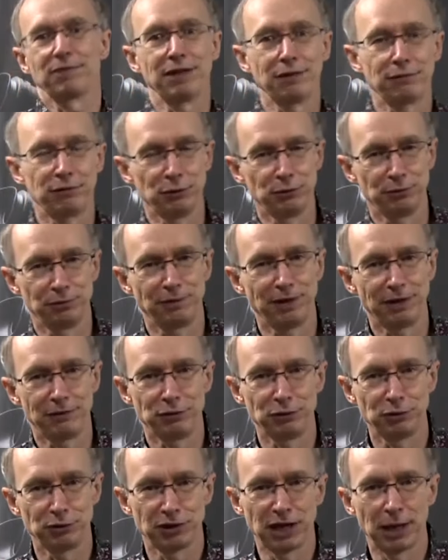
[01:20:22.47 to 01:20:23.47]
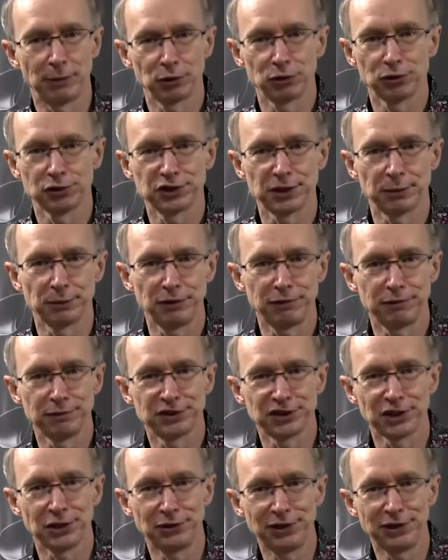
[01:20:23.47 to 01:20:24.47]
if you come across somebody
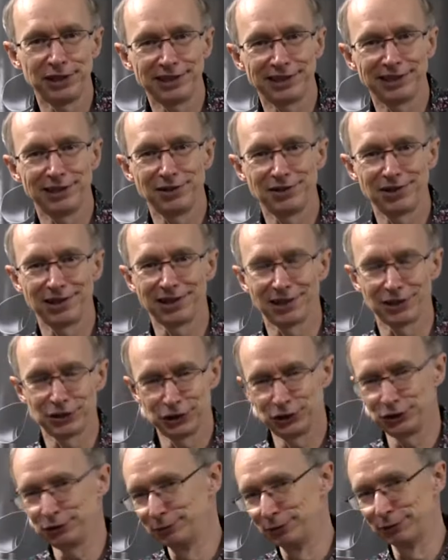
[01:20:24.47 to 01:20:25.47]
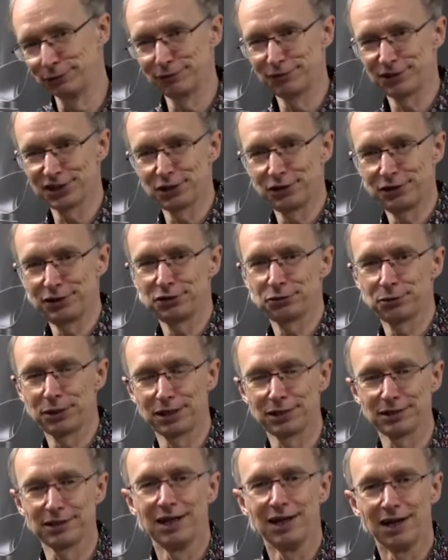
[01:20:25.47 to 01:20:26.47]
from Sony and you think I should do more for Sony as
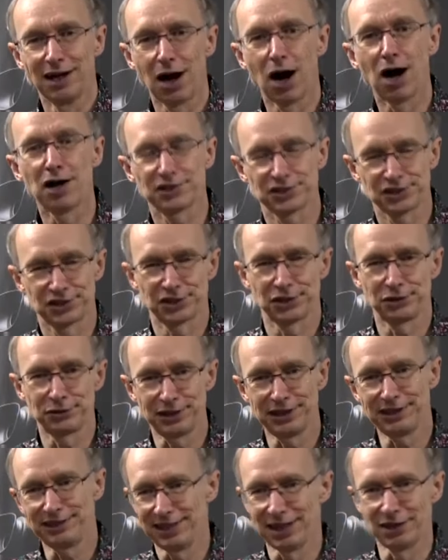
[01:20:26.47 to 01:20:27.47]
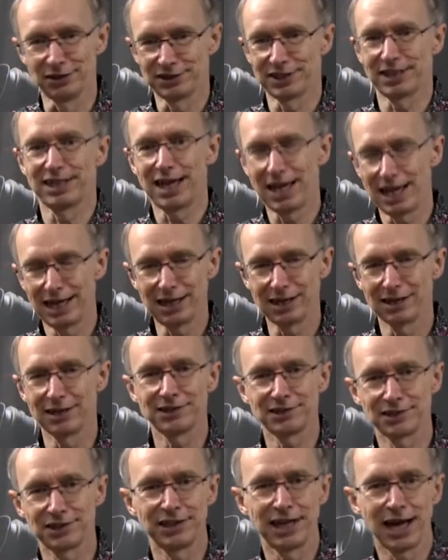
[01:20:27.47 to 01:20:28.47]
well, ask Sony, say, hey
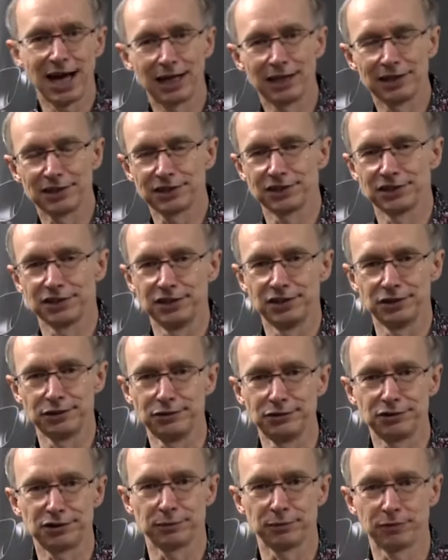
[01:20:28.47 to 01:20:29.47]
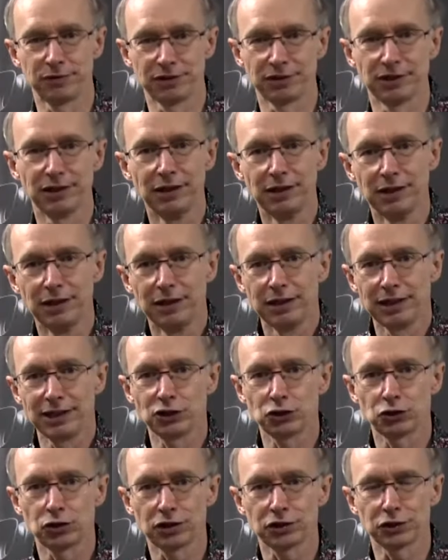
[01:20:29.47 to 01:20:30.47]
guys, can you get Alister to do some of the
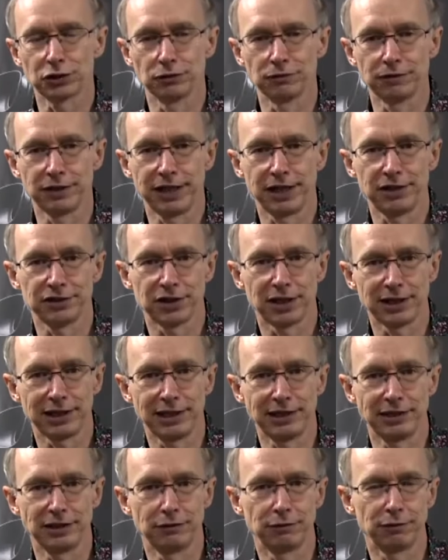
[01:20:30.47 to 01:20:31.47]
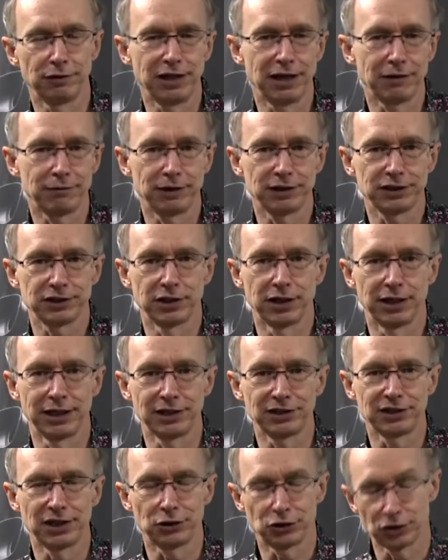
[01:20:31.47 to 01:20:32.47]
instructional videos like he did for the
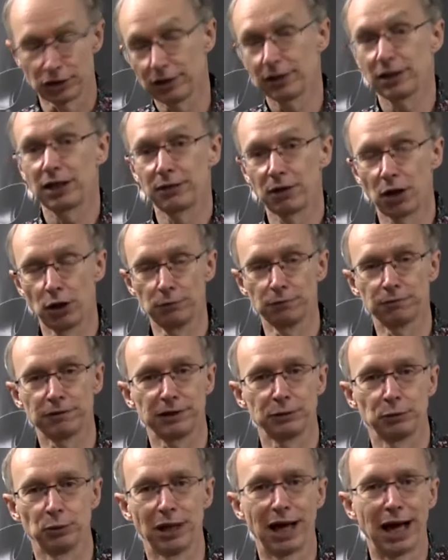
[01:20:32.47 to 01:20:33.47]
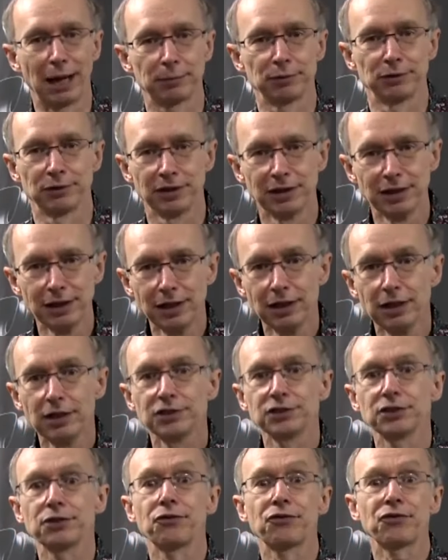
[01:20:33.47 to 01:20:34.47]
FX9, etc. And hopefully it will happen.
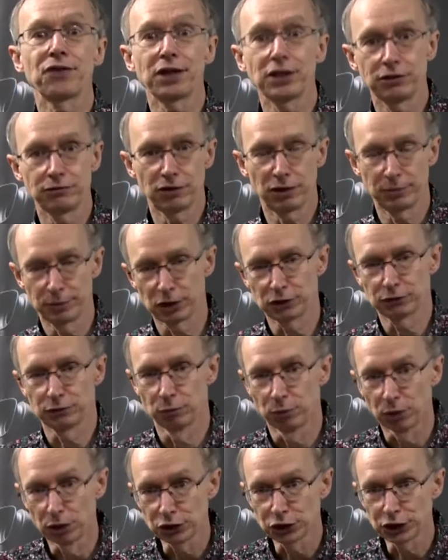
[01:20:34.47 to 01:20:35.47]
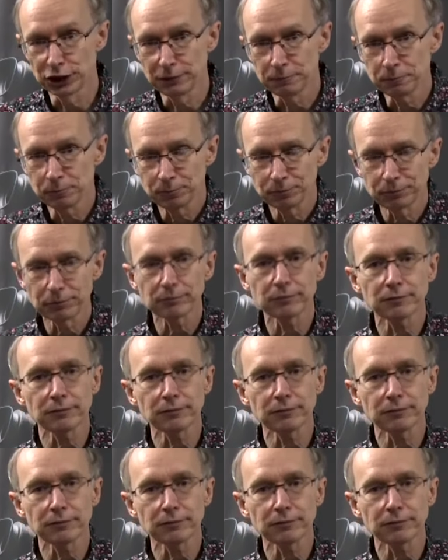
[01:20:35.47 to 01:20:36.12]
So thank you very much for watching.